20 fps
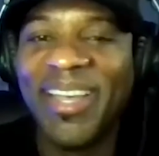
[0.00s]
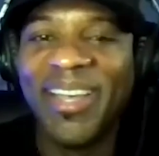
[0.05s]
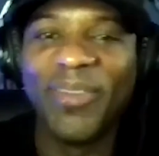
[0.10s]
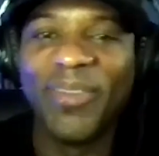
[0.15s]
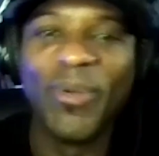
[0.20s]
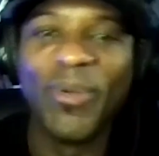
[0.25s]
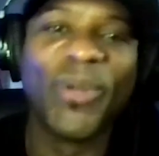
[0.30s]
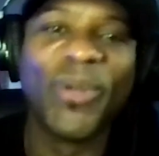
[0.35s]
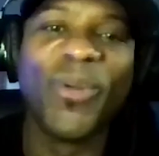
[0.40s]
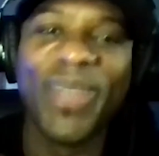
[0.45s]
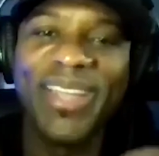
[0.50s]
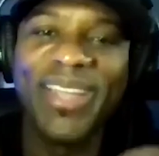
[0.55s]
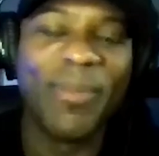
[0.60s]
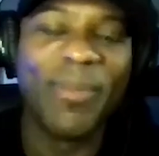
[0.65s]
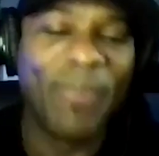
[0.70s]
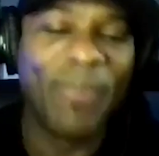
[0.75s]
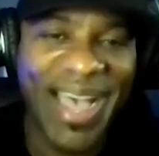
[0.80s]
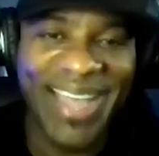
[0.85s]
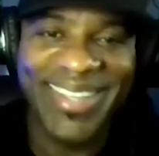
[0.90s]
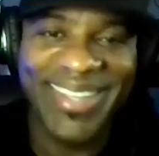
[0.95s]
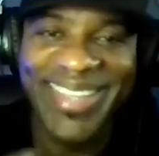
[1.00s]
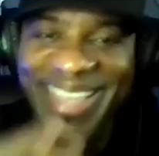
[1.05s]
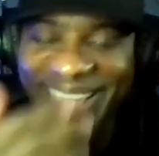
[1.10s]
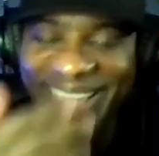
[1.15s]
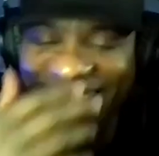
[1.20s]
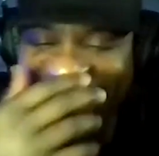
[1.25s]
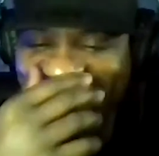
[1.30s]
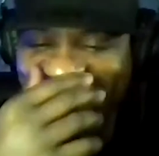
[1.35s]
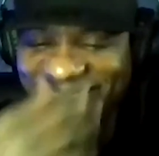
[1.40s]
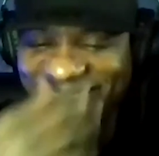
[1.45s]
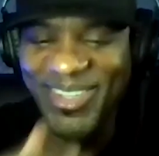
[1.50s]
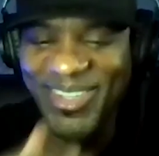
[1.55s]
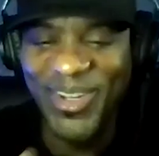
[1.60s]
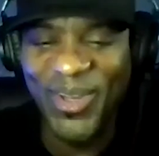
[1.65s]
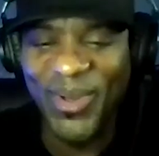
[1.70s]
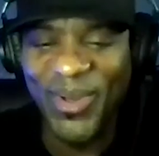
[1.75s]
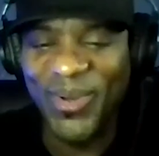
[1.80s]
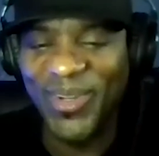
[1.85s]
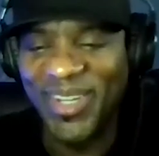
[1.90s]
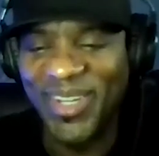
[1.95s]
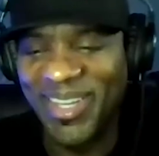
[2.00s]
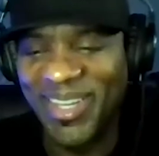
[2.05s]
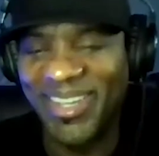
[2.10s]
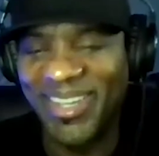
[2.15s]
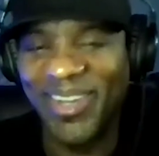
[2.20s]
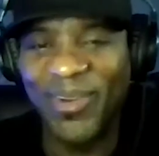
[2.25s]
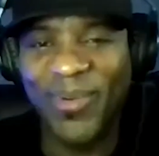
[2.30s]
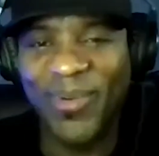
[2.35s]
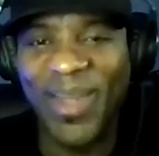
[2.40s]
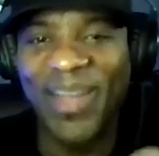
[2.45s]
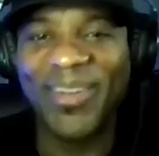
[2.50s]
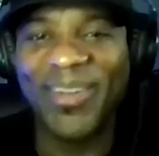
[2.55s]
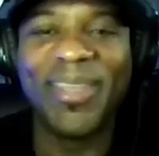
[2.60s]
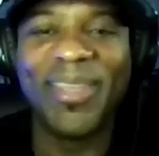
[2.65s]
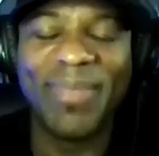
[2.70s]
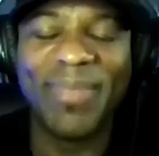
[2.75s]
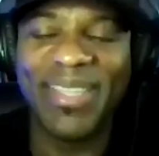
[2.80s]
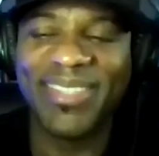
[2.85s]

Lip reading: We're creating a podcast, around him.